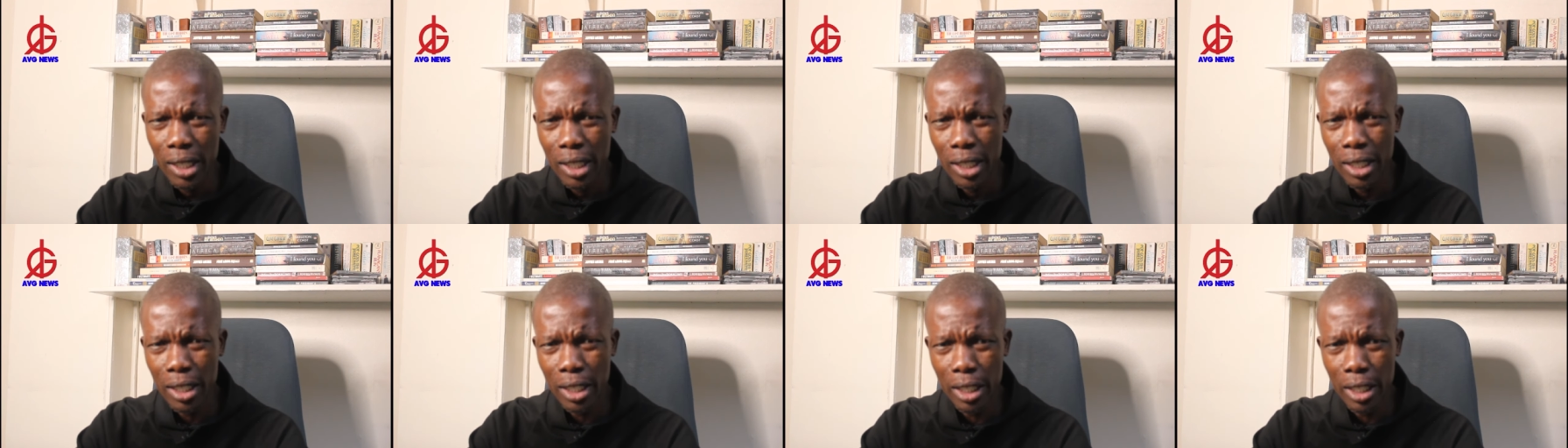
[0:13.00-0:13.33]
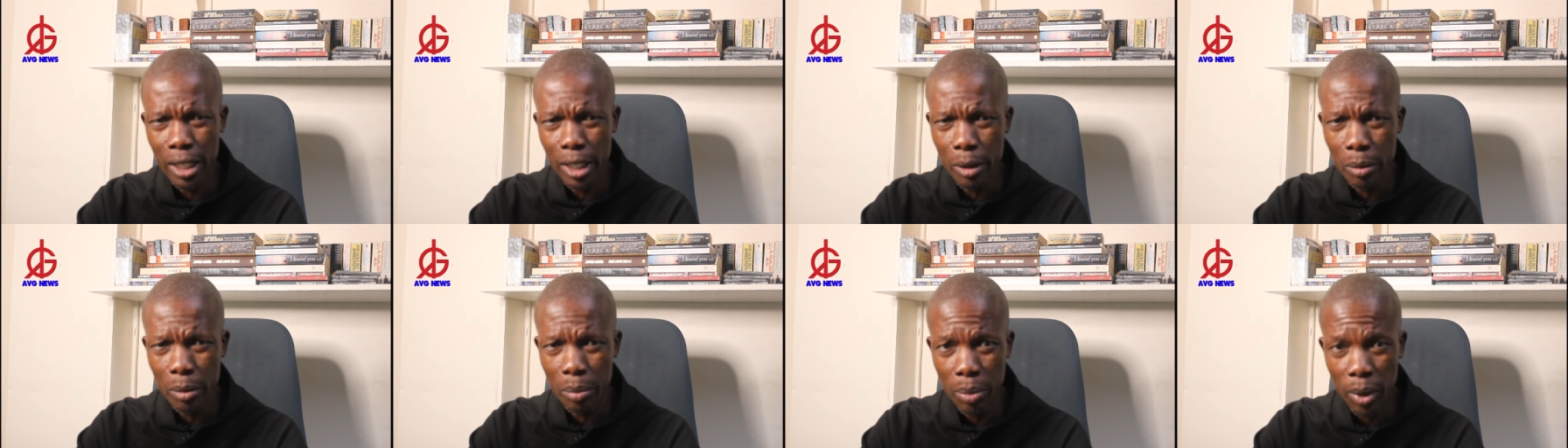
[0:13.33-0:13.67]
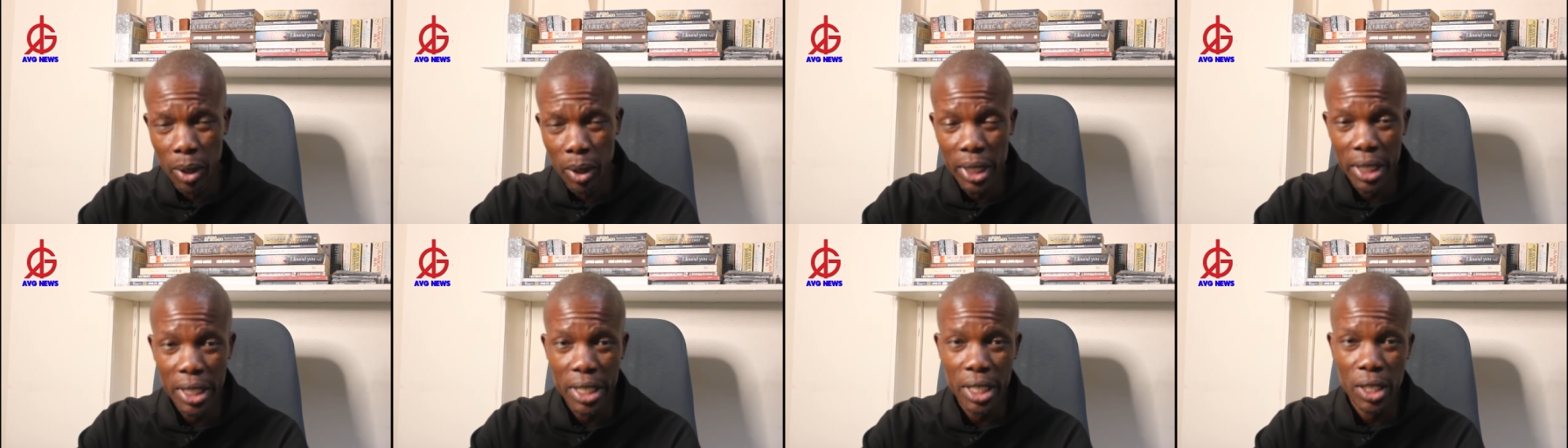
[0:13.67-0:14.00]
the
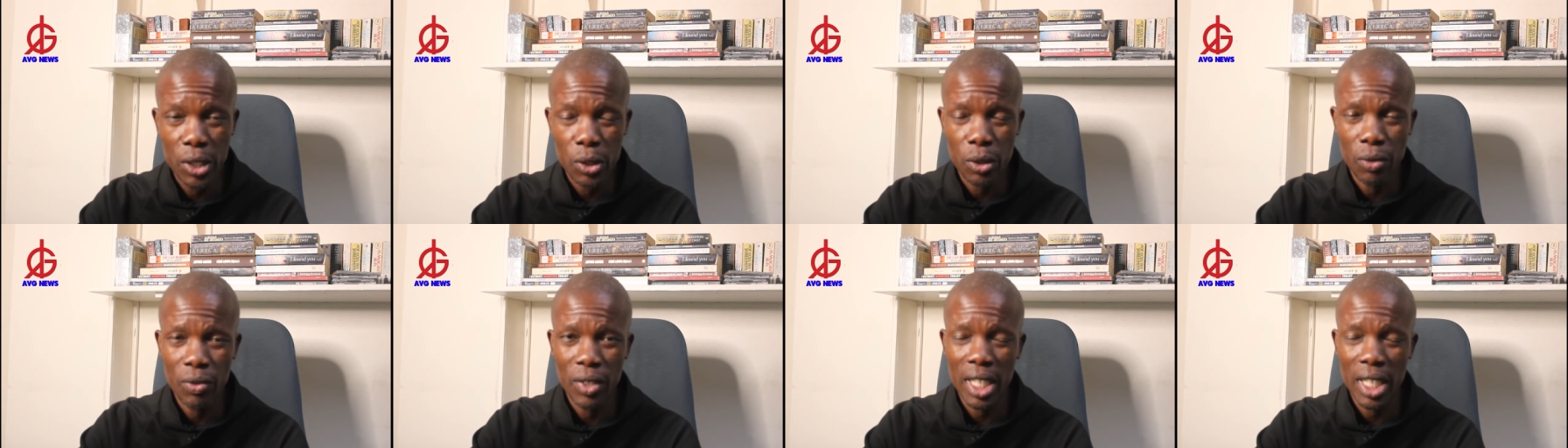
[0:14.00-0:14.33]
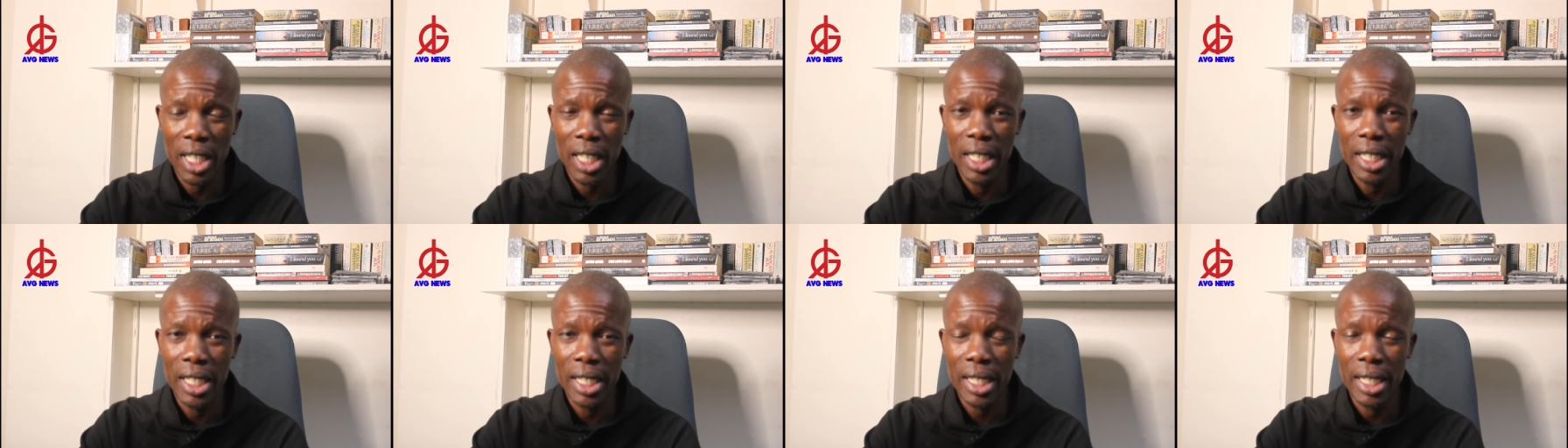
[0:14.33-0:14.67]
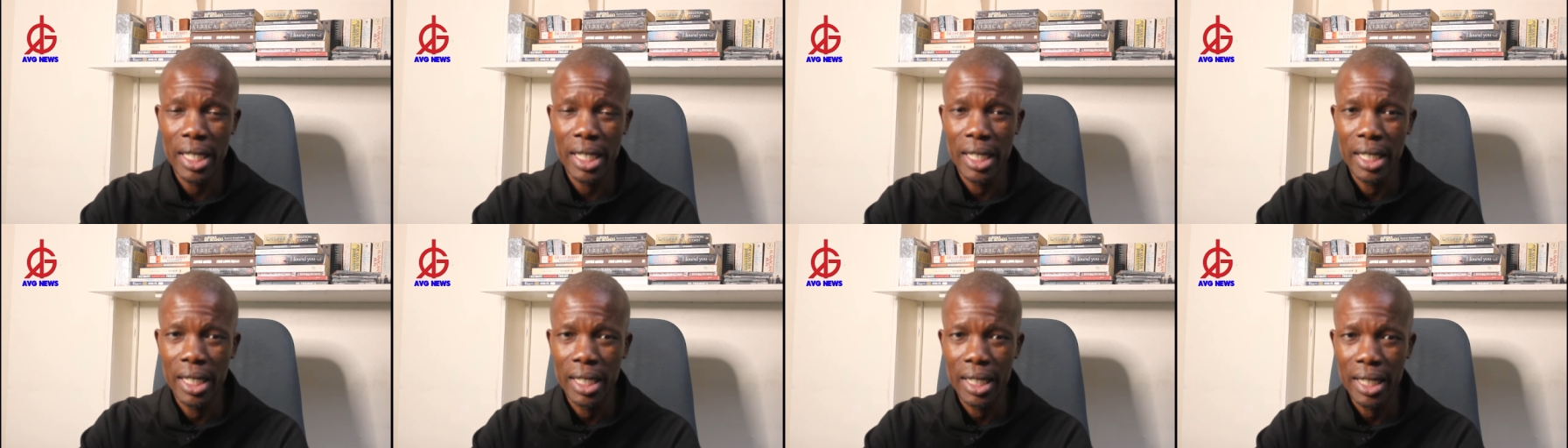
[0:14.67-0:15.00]
politics of the
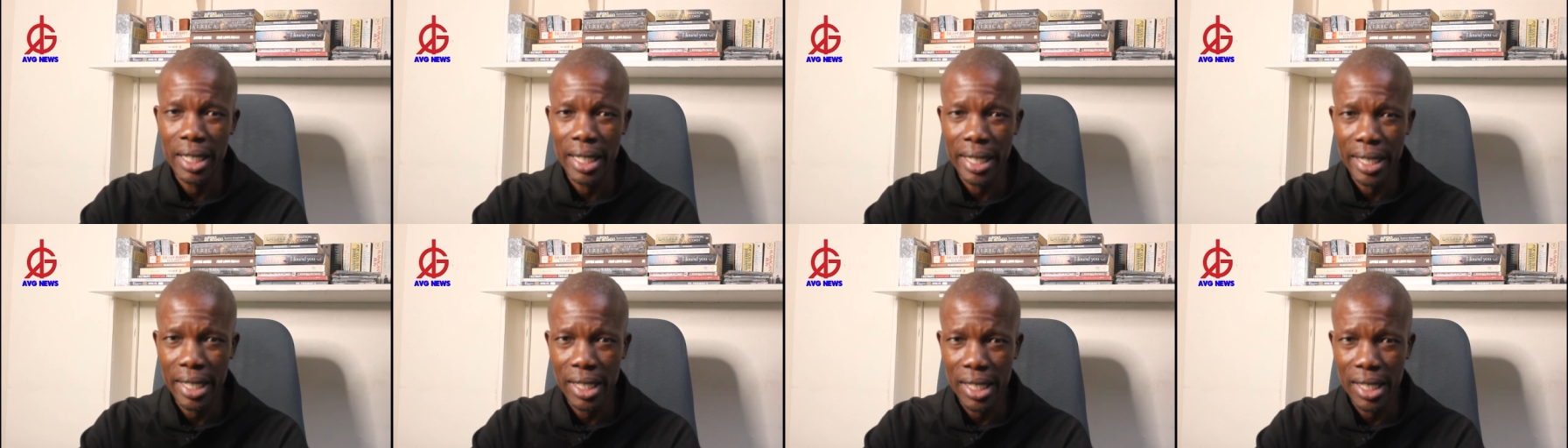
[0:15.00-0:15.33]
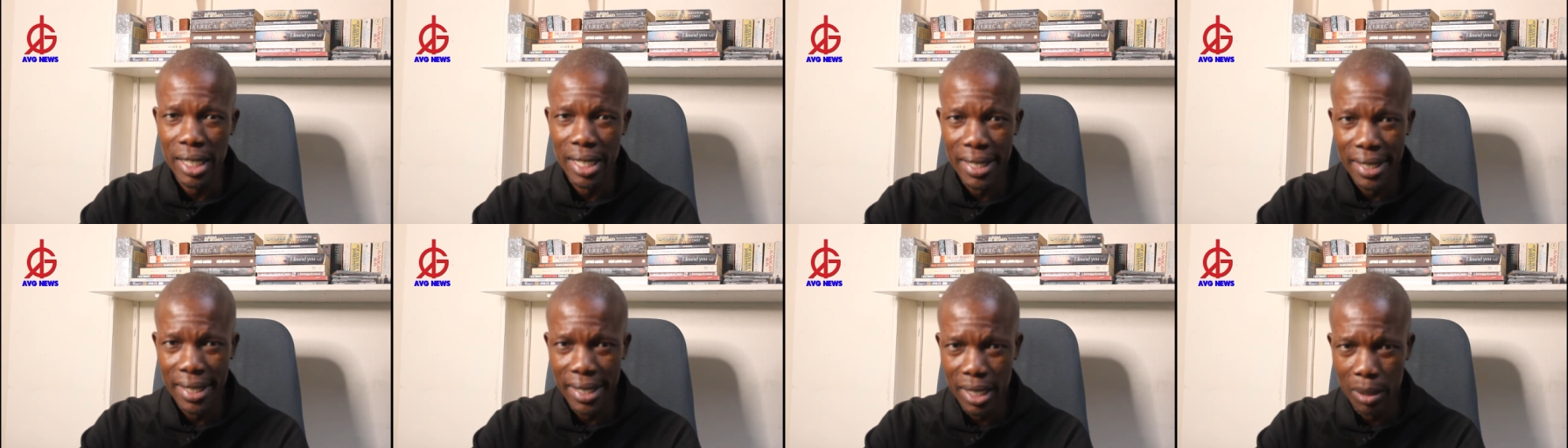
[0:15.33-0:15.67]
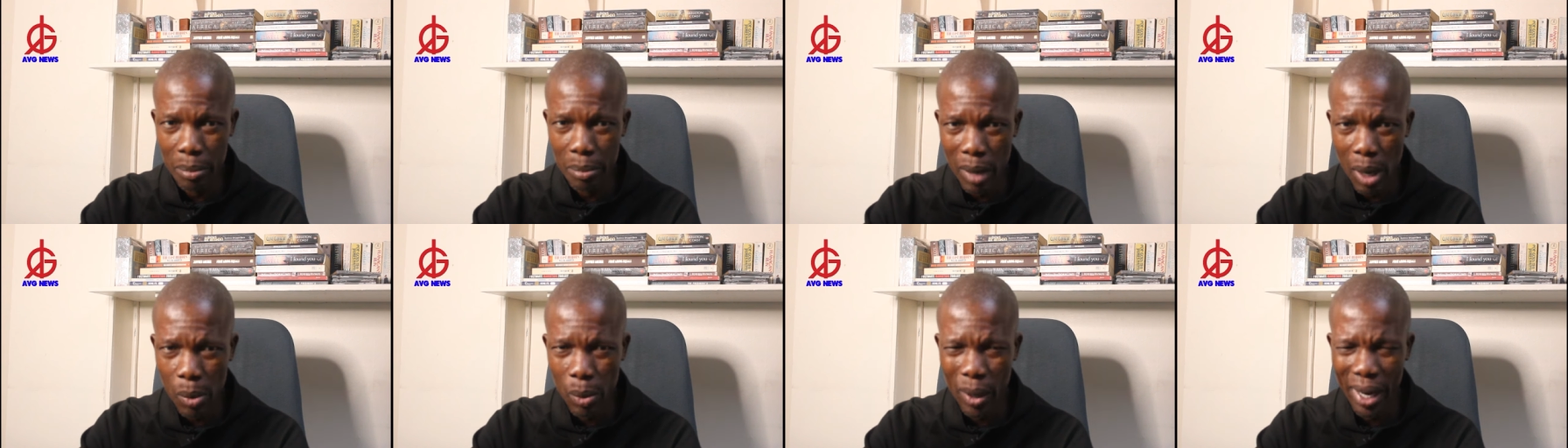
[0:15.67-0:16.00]
country that is
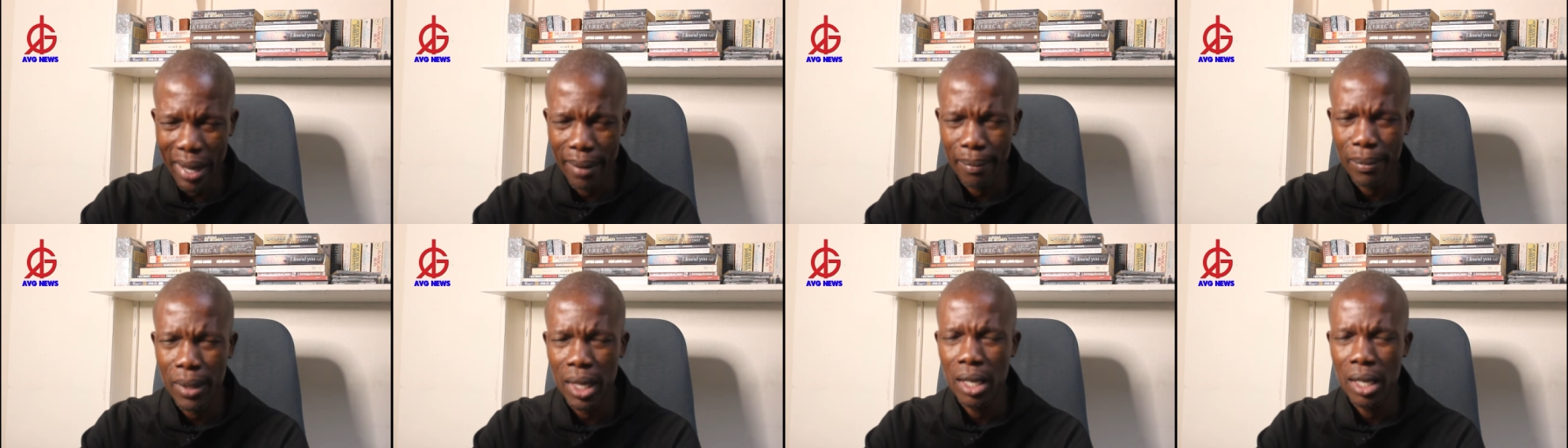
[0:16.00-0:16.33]
Zimbabwe.